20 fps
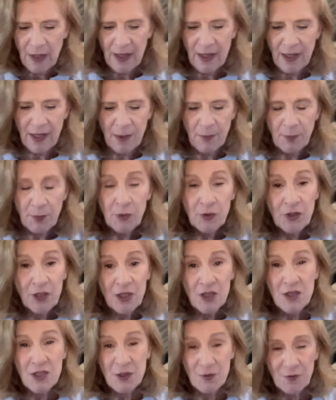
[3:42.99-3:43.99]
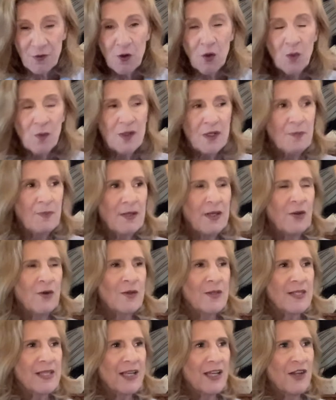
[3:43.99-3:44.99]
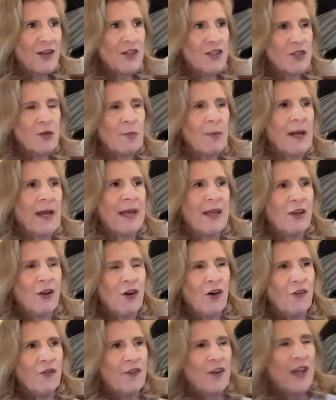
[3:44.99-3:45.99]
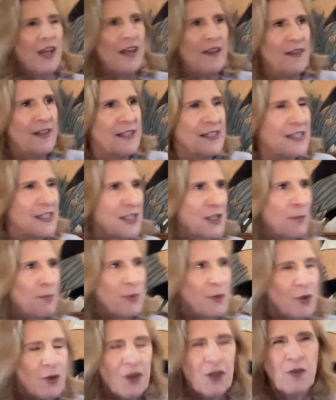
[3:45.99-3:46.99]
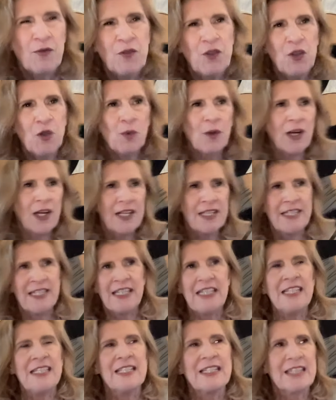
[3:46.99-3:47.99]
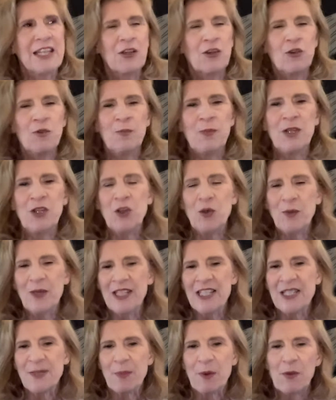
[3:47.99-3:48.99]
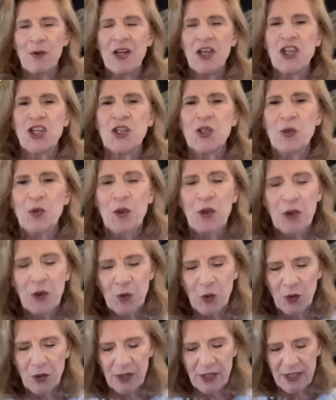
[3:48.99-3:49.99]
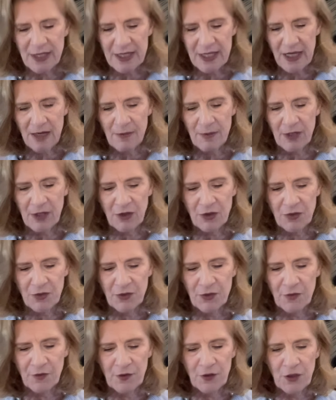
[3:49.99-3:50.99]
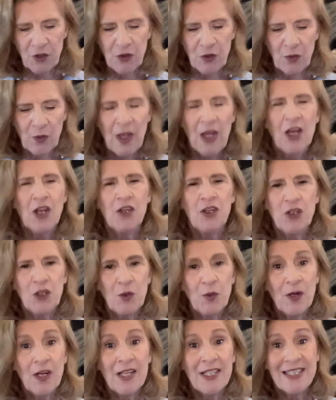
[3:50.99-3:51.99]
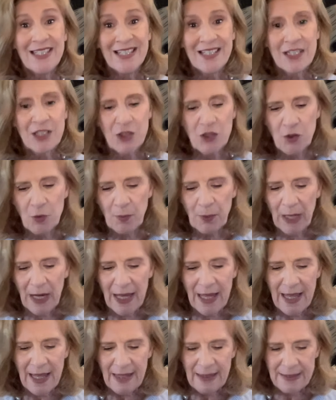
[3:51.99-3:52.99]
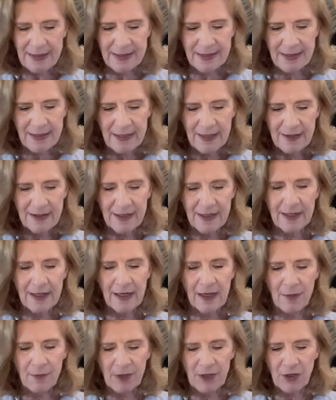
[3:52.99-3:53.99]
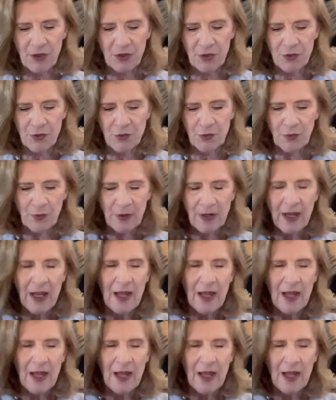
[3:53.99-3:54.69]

uh, put those forward because they're going to pay off. This is the birth of new ideas. There could be new inspirational thought that's coming through for you, new ideas, new plans that are coming through.